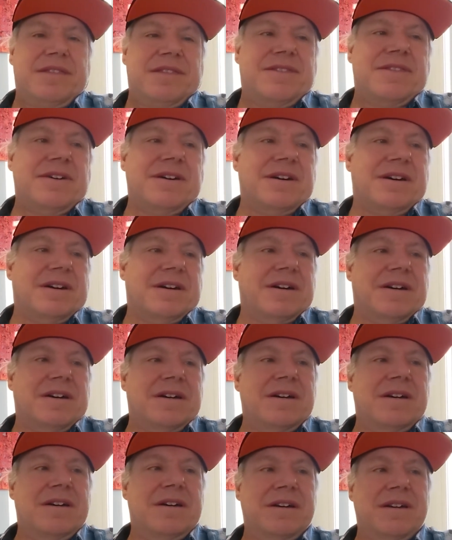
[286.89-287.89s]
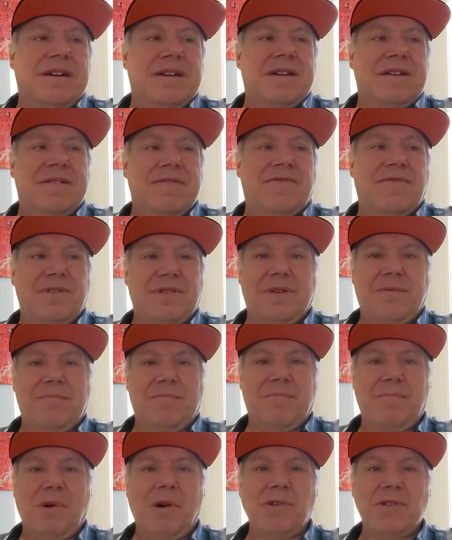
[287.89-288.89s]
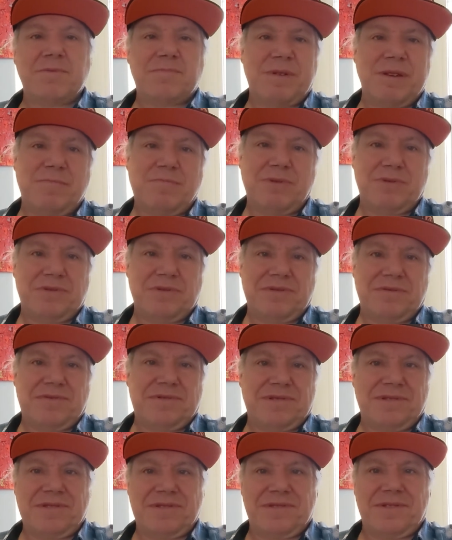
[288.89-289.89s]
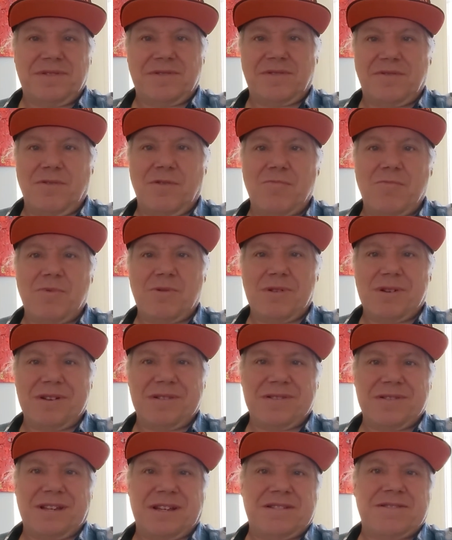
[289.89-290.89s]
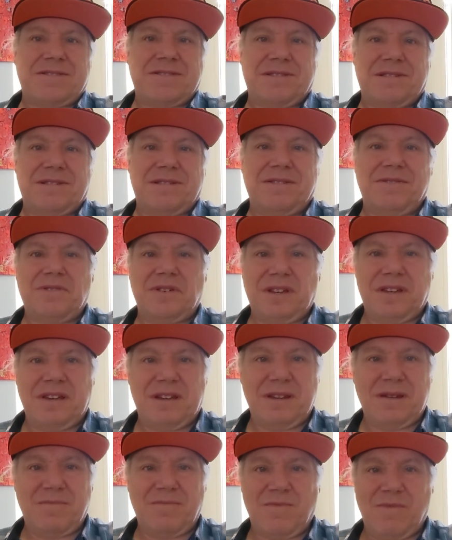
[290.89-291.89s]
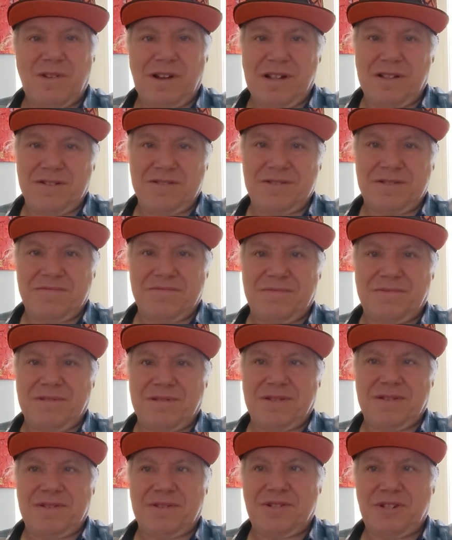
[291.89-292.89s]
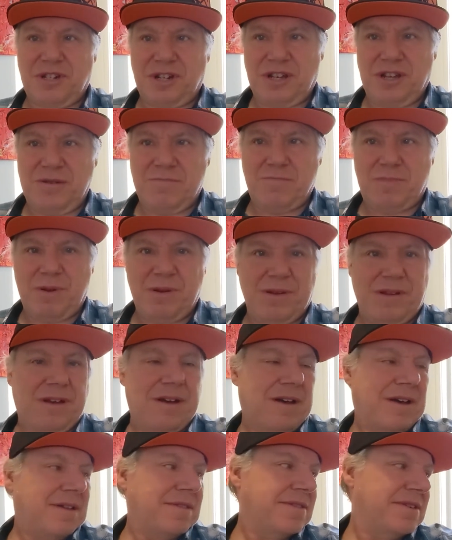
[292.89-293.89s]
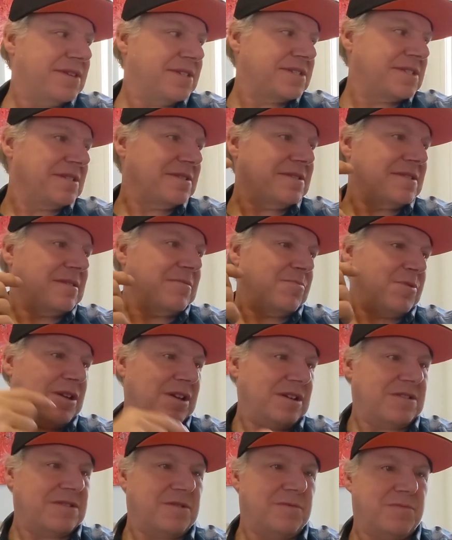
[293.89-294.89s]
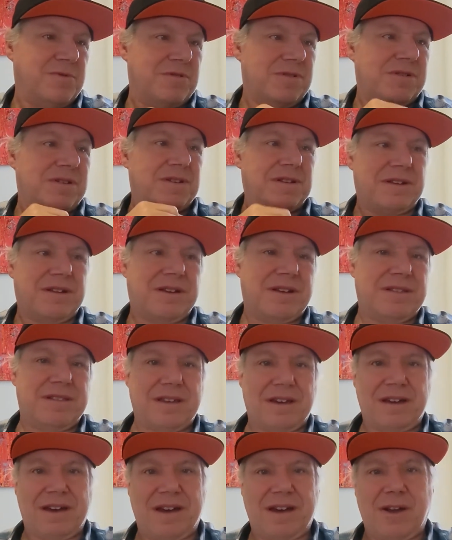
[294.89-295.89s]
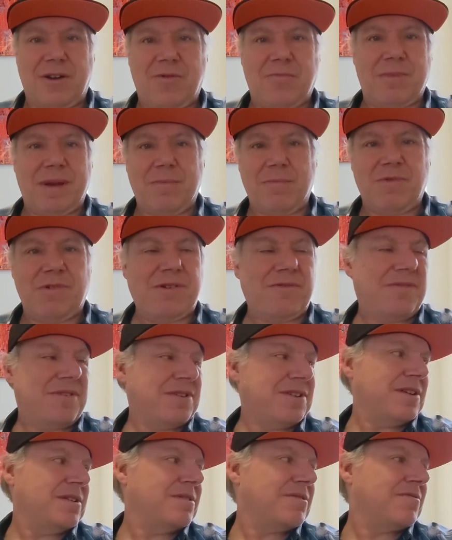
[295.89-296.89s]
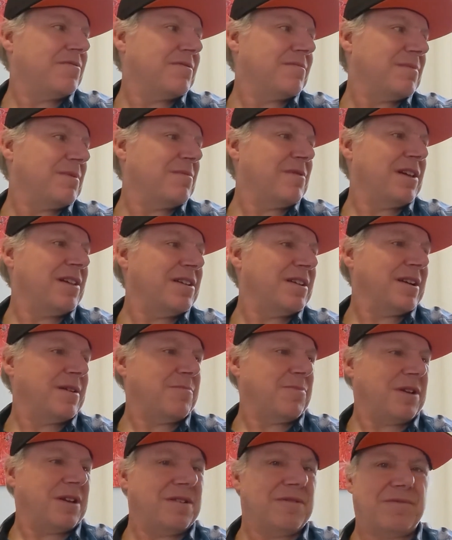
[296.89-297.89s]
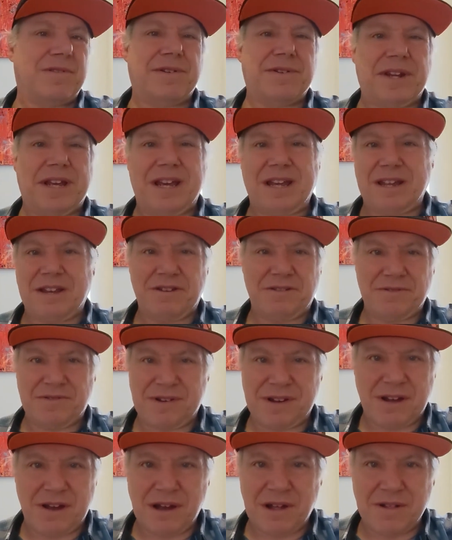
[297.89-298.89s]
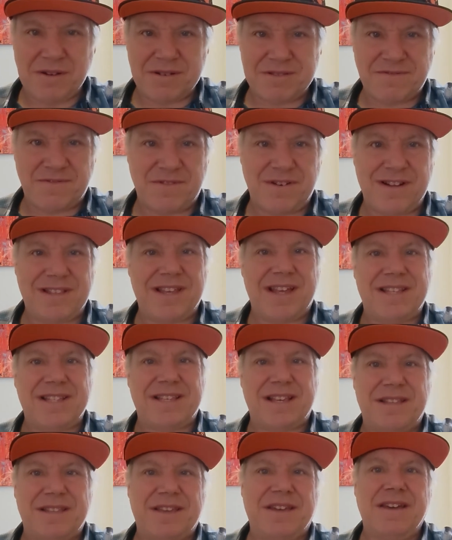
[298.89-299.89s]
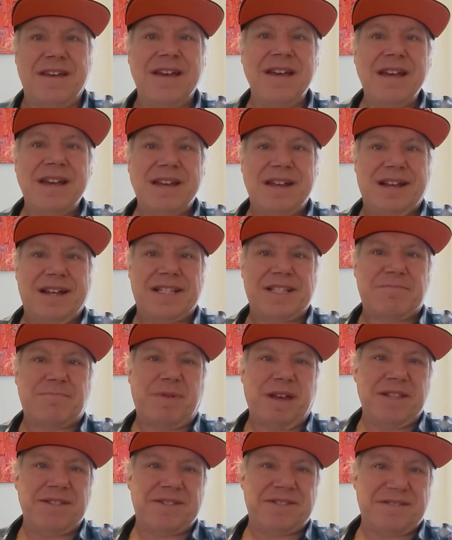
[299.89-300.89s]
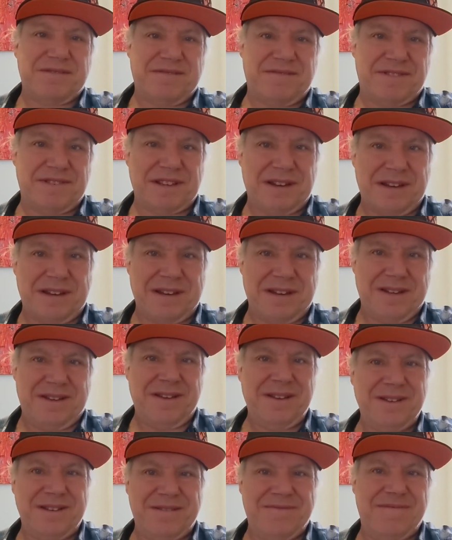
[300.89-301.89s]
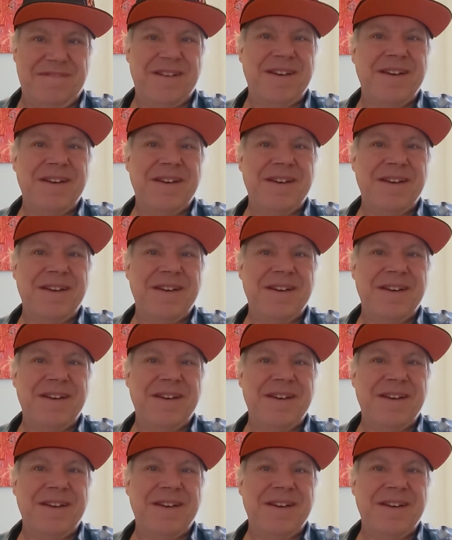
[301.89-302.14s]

for for the most people's usage, a Chromebook is excellent, and you can get them relatively cheap. This is the Pixelbook, and I got the higher memory one. I don't remember. I think I paid around $800 for it, and that's on the expensive side of